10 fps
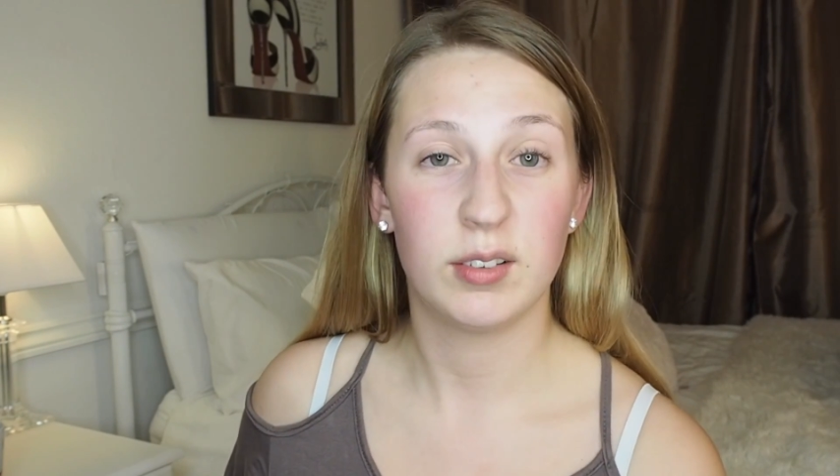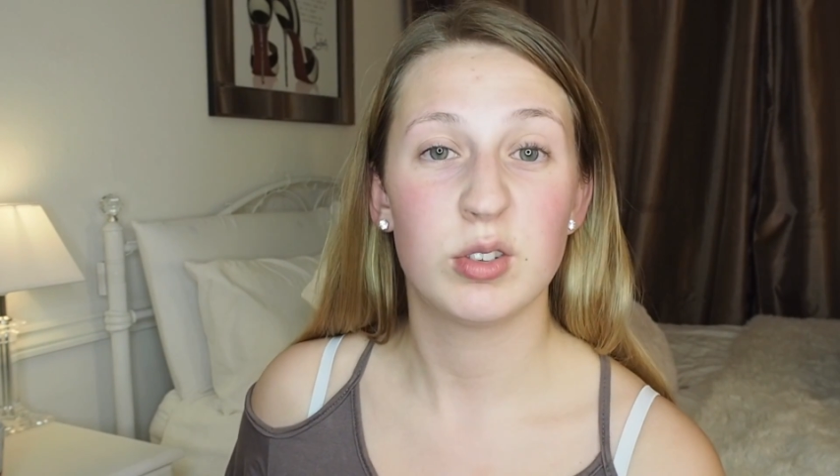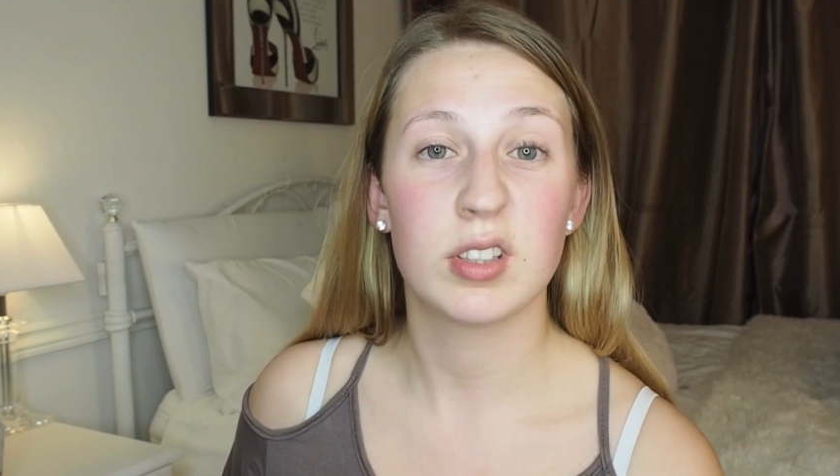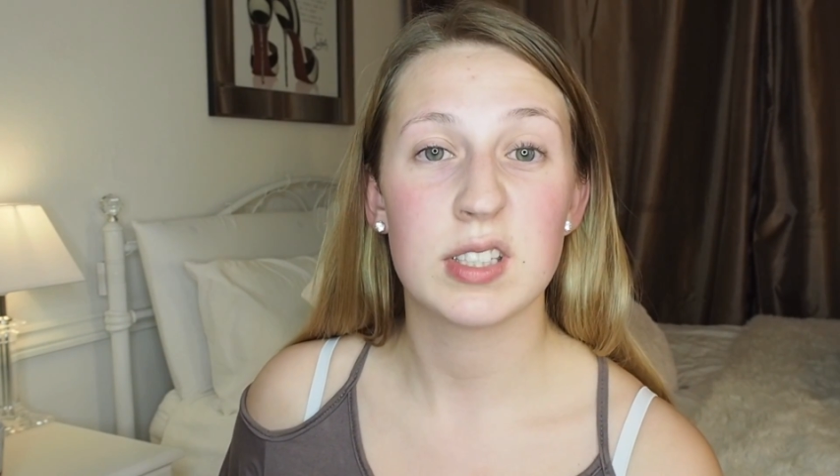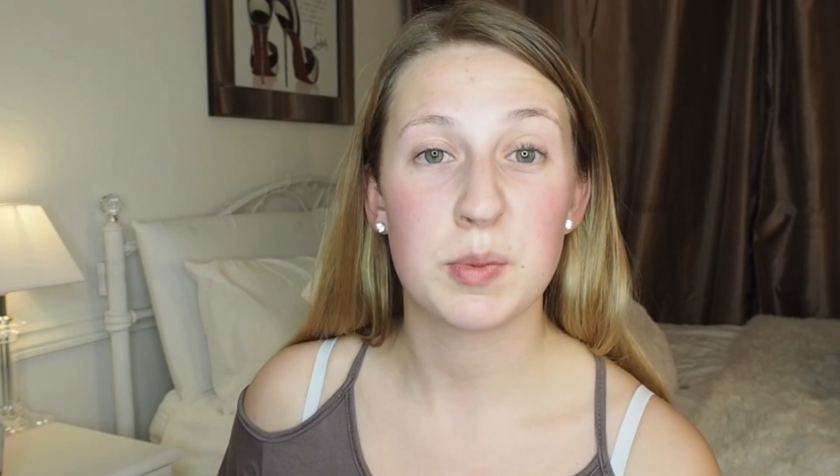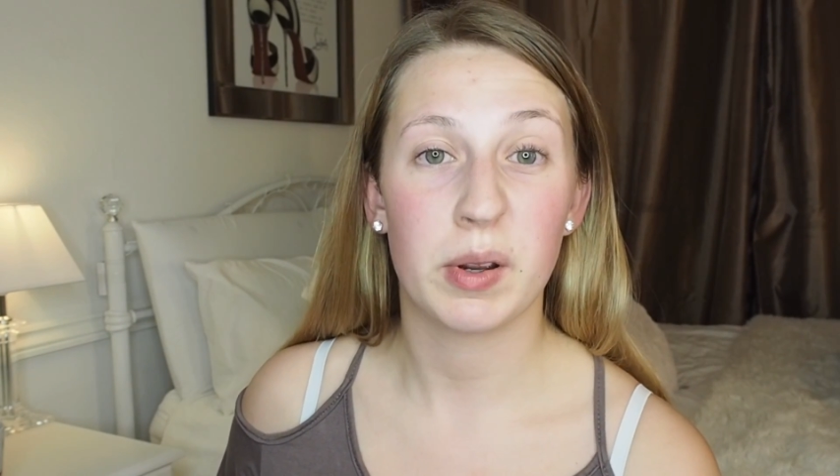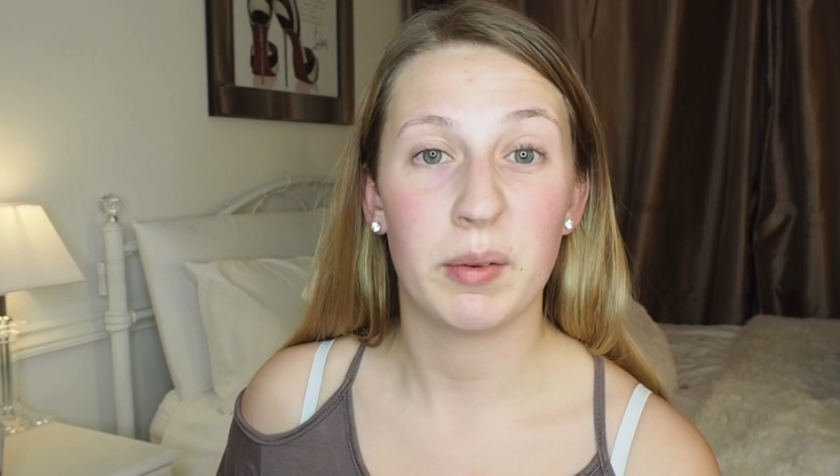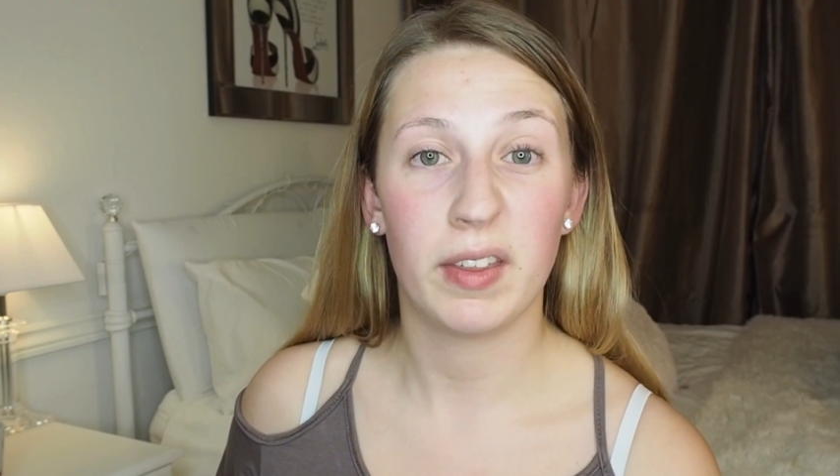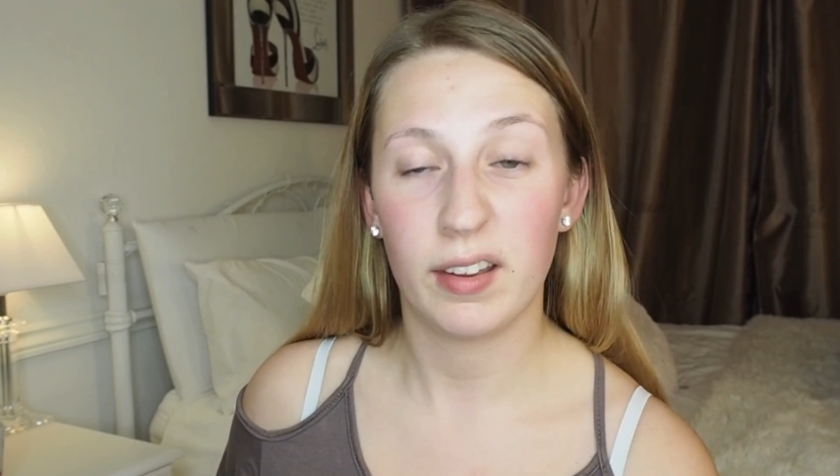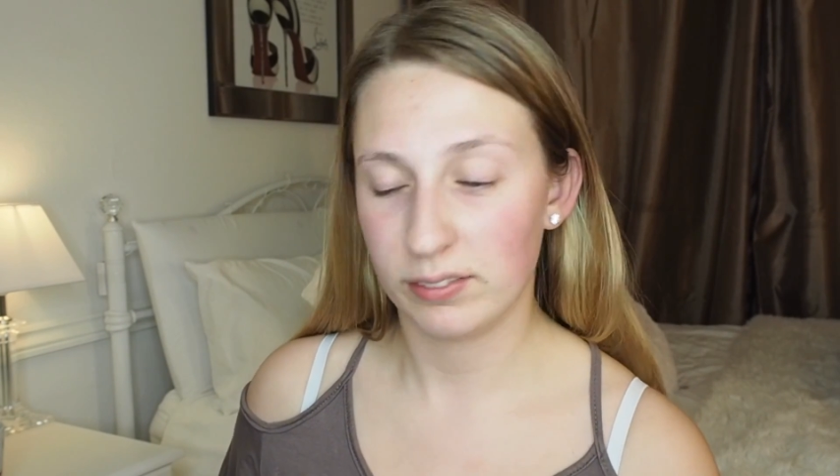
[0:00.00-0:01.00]
I'm just going to spray it
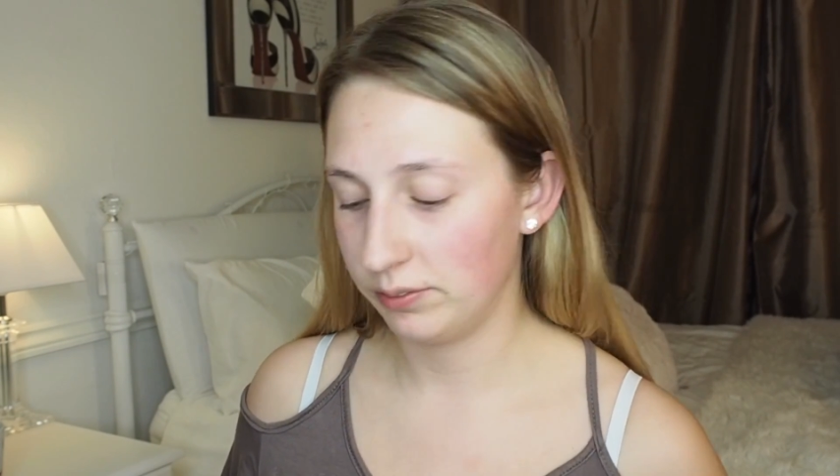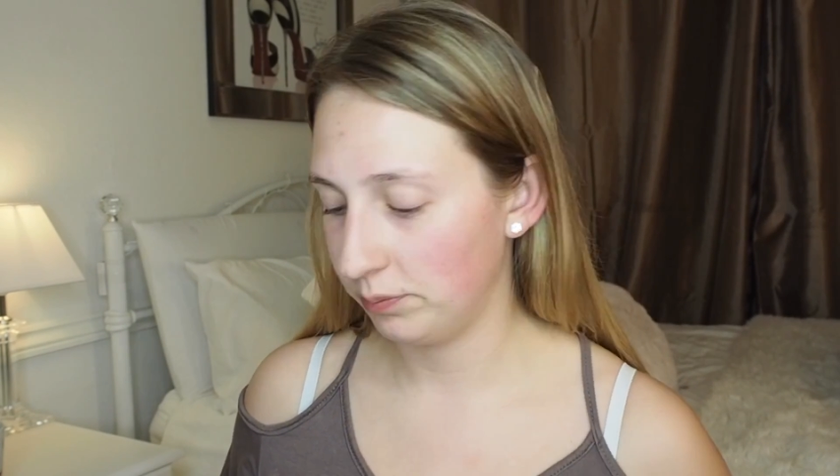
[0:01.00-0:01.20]
with that.